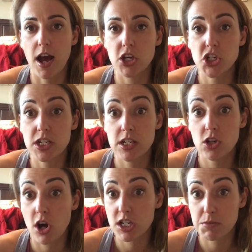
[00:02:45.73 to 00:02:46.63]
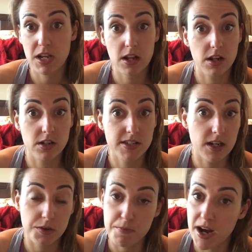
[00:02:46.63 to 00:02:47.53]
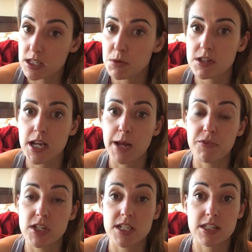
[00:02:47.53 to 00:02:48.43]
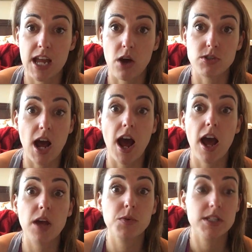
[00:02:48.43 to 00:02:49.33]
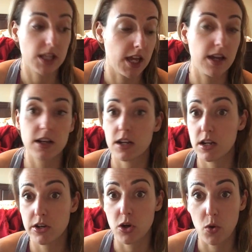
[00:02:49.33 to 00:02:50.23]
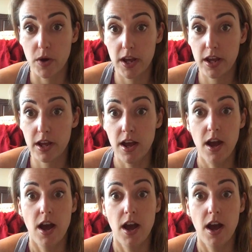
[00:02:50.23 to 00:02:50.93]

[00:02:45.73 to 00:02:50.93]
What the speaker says: She talked to me, said, you might as well sign up for the discount. I was like, no way.